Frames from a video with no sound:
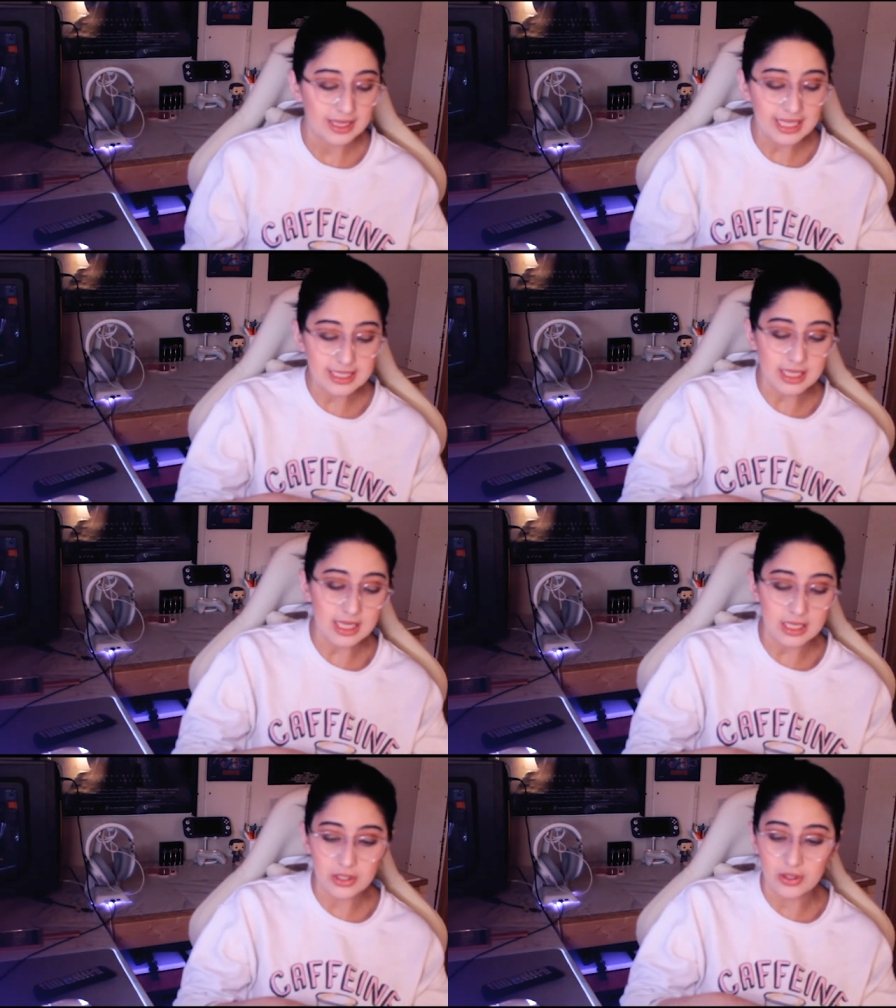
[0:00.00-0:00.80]
let's
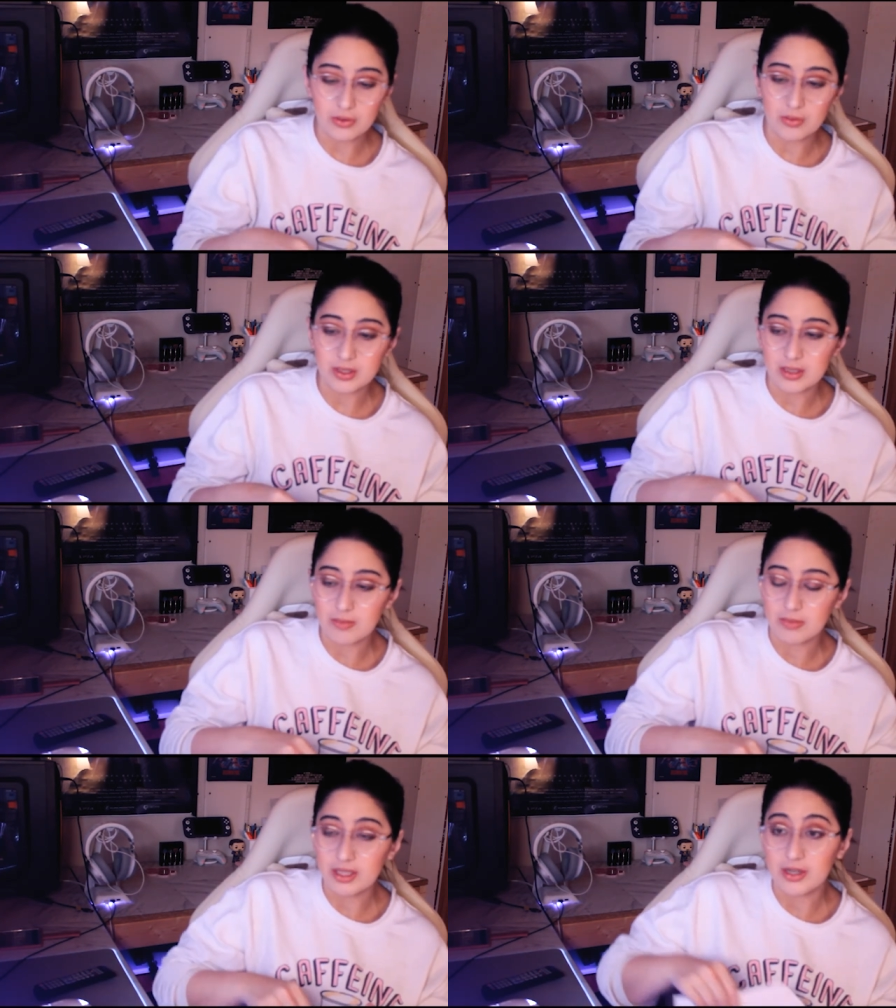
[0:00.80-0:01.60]
get into
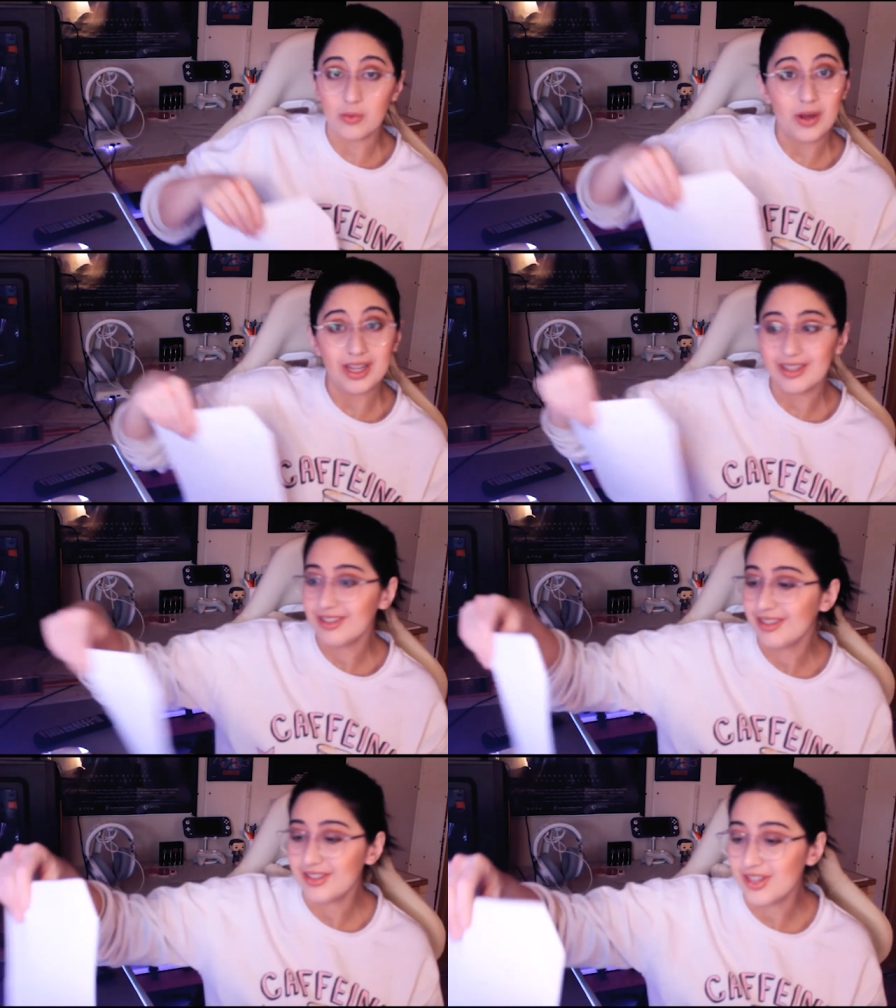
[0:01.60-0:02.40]
some Blood and Wine,
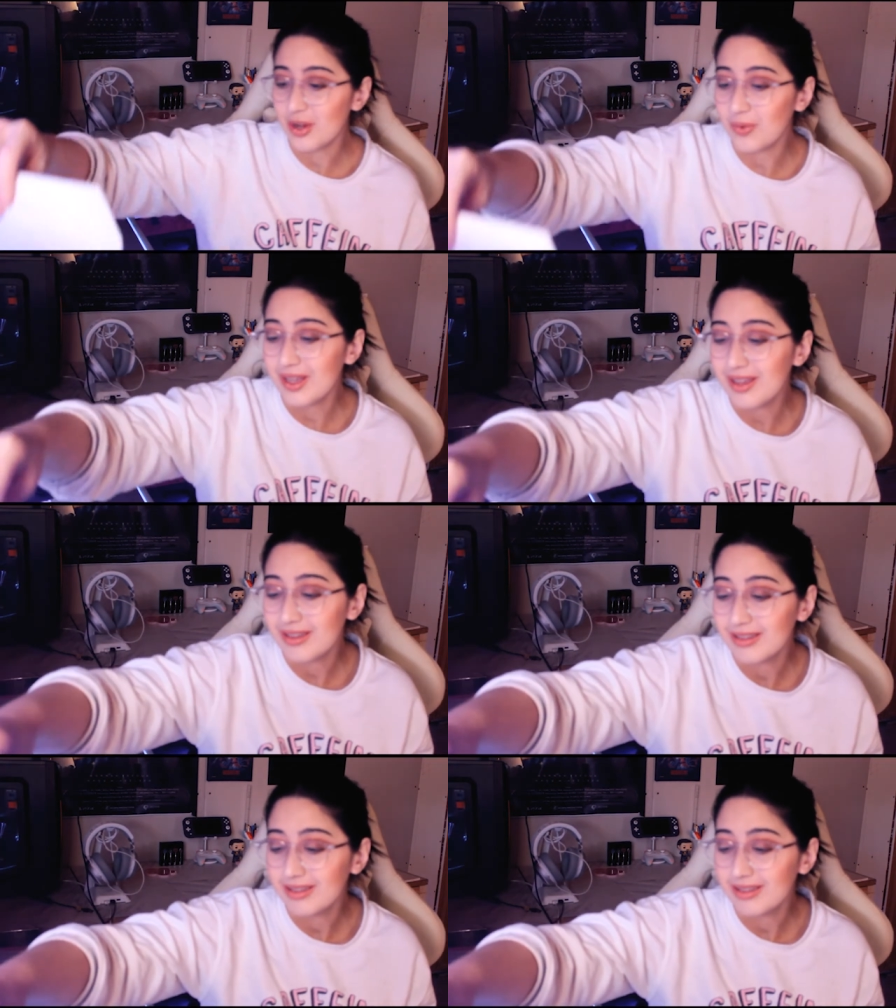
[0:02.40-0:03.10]
shall we?